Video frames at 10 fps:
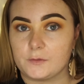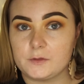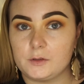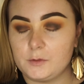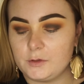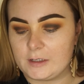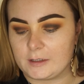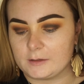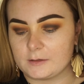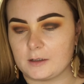I've zoomed you
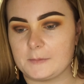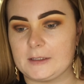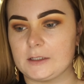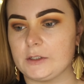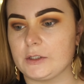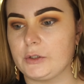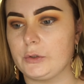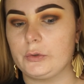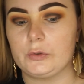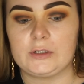in because I'm going to
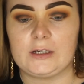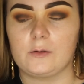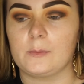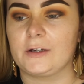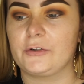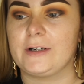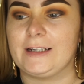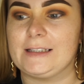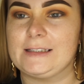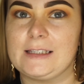cut out my
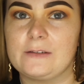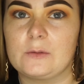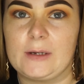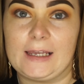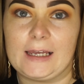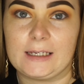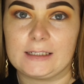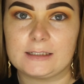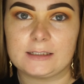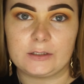crease, even though I
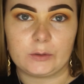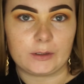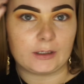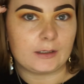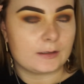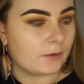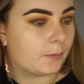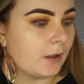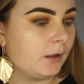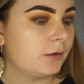hate doing it so
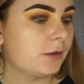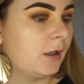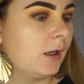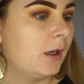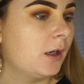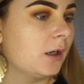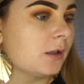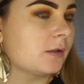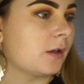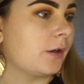much.
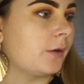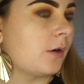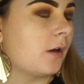So